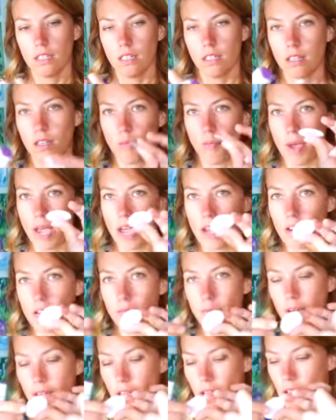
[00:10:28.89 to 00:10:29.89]
the back of
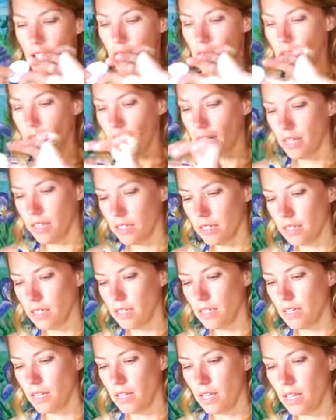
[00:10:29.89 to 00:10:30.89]
my eye,
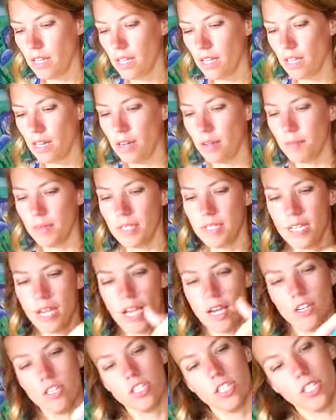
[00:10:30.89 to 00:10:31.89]
and I'm
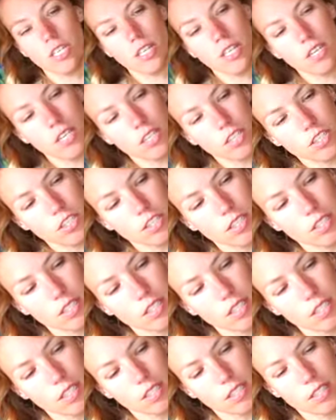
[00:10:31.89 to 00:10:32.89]
attaching it just
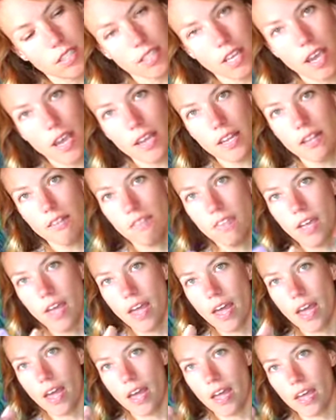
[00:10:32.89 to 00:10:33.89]
to the side of the
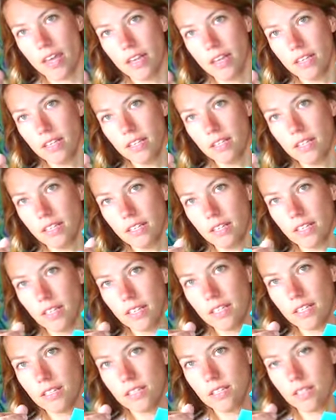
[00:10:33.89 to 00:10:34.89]
head,
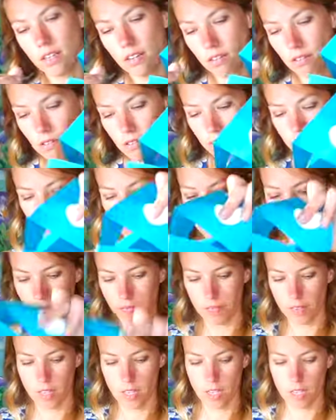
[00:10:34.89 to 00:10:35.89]
like so.
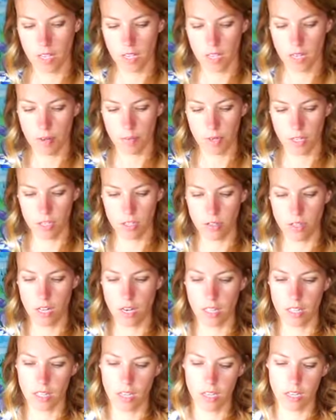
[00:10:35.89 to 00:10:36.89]
I'm going to do that
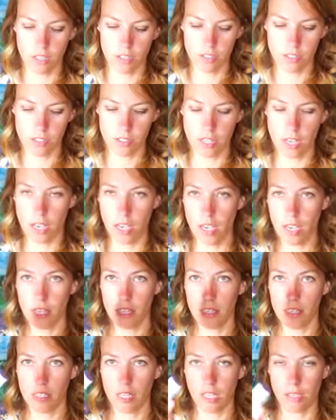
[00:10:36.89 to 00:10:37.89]
on the other
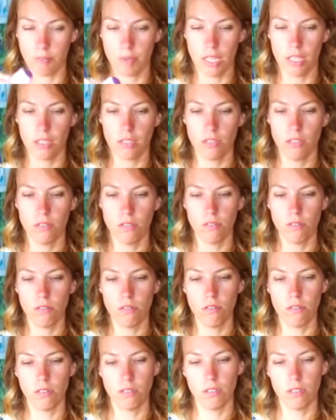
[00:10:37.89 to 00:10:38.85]
side. Take my glue